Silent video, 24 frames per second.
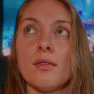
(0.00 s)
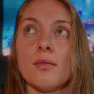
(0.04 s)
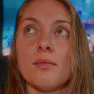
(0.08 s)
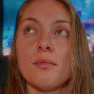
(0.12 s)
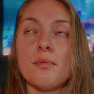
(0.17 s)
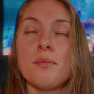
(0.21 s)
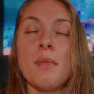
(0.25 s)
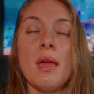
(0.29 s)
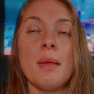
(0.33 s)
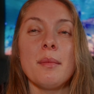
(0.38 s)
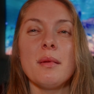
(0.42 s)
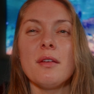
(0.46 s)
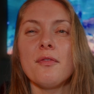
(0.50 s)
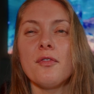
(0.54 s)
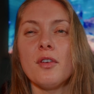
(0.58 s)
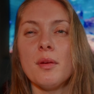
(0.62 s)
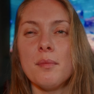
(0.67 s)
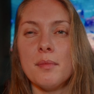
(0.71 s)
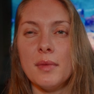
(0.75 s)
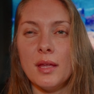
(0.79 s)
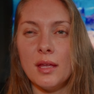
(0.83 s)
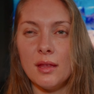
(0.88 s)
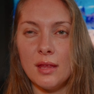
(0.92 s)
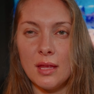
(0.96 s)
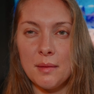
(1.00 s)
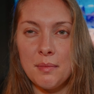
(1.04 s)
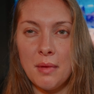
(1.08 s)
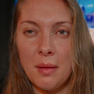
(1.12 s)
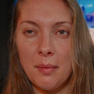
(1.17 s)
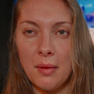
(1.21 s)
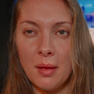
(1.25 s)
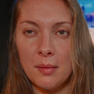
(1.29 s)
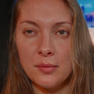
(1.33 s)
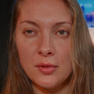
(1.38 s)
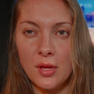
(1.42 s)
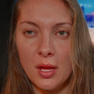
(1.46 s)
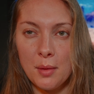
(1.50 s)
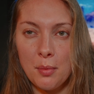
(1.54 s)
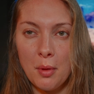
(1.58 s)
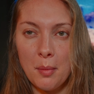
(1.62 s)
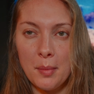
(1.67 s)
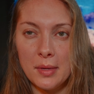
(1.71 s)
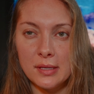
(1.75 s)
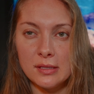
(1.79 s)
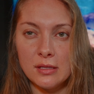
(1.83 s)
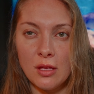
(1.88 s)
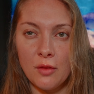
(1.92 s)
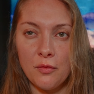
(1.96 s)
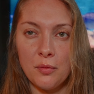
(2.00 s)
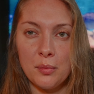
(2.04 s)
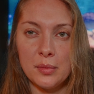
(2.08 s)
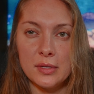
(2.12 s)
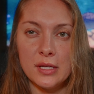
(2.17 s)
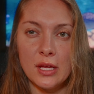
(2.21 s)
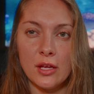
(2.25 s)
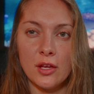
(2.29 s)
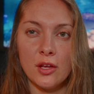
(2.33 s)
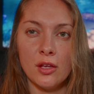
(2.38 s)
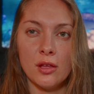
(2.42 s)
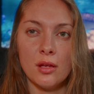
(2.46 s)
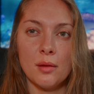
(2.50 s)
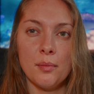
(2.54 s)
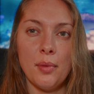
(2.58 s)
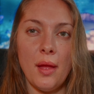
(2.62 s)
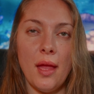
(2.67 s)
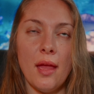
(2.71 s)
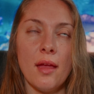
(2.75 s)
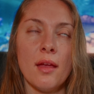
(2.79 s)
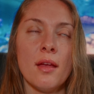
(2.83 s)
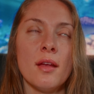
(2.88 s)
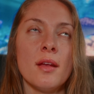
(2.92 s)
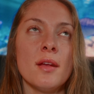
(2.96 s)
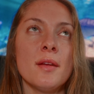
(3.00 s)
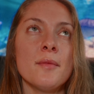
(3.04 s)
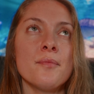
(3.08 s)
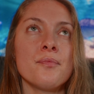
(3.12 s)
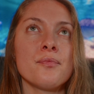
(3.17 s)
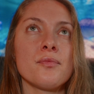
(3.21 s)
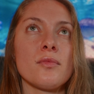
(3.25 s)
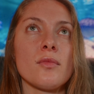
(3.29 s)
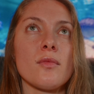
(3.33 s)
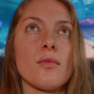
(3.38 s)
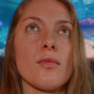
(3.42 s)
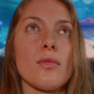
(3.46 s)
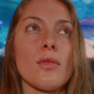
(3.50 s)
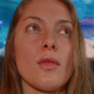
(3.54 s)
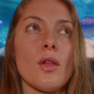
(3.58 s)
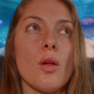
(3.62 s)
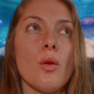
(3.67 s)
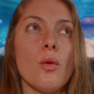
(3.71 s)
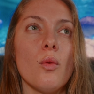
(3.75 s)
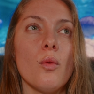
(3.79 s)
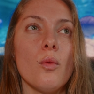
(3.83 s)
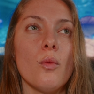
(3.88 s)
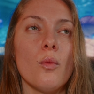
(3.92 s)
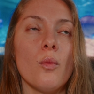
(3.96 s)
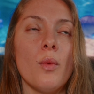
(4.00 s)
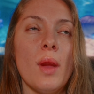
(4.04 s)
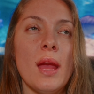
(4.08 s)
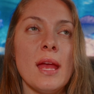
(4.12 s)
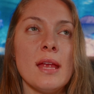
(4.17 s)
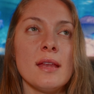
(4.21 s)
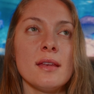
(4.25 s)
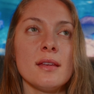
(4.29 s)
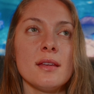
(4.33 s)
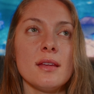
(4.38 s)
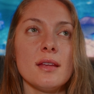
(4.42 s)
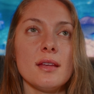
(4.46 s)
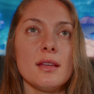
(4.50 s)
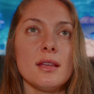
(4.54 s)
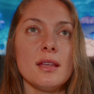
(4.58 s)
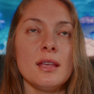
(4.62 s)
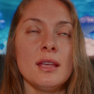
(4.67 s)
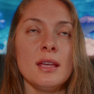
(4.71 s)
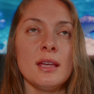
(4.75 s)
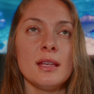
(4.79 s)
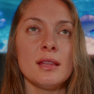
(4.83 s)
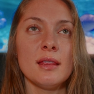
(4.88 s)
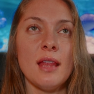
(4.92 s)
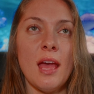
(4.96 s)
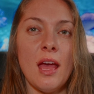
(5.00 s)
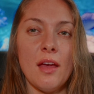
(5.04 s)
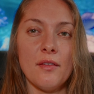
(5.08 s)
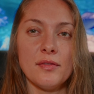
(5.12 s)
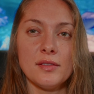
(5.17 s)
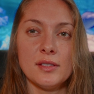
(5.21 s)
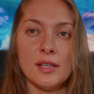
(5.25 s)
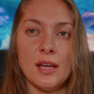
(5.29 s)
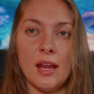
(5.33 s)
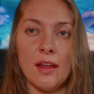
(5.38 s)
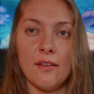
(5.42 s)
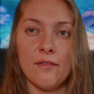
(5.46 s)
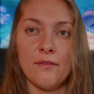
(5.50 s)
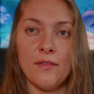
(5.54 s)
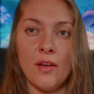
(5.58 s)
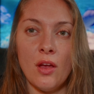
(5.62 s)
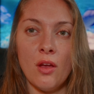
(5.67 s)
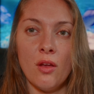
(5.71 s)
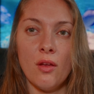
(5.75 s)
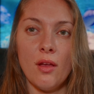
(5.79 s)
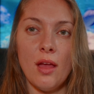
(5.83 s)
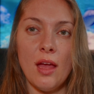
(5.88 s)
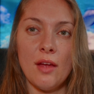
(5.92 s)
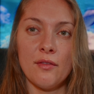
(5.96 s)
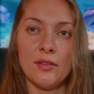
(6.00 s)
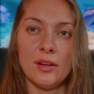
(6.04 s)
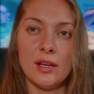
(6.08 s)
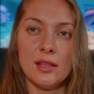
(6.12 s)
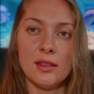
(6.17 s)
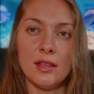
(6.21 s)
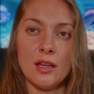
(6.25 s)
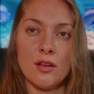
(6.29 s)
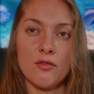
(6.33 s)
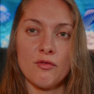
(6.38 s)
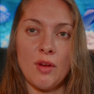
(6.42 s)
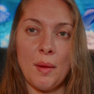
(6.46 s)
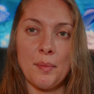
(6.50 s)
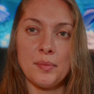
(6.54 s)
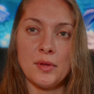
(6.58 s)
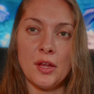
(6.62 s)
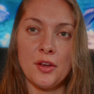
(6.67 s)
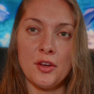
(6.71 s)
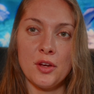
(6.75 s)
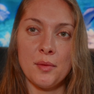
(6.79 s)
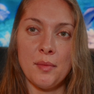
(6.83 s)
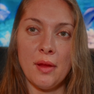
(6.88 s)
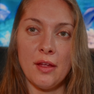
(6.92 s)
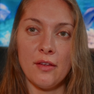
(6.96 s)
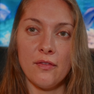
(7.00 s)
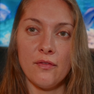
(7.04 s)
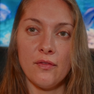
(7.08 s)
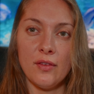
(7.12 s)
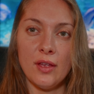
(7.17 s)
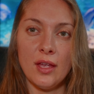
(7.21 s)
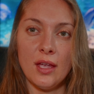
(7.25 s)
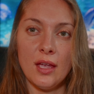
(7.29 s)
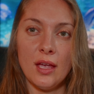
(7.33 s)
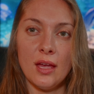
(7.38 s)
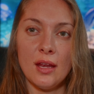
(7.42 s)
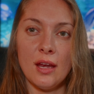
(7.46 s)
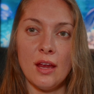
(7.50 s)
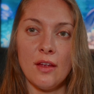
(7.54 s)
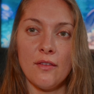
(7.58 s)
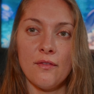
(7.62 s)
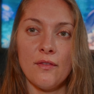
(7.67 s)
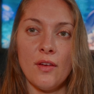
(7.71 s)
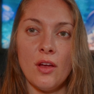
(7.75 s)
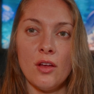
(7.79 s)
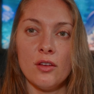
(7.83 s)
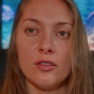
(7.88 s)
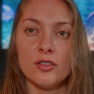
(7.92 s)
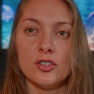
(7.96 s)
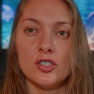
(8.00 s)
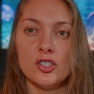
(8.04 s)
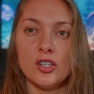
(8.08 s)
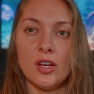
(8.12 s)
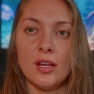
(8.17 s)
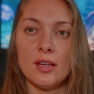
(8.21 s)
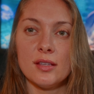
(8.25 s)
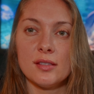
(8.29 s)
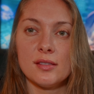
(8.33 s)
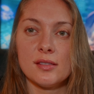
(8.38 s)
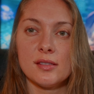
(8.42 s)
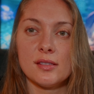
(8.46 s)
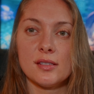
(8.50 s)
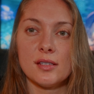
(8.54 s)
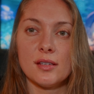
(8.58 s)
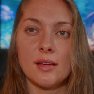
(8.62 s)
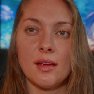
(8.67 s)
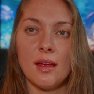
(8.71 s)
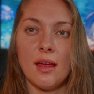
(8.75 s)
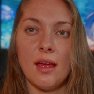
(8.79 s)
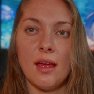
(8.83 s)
maybe for me, like maybe I'm talking about myself in particular, but when he left and I felt everything ripped under my feet and I felt just